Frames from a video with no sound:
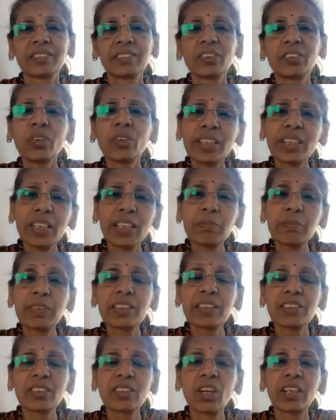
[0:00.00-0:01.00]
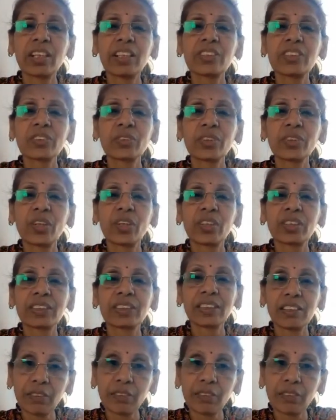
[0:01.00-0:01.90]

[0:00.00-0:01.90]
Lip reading: Don't keep this knowledge to yourself.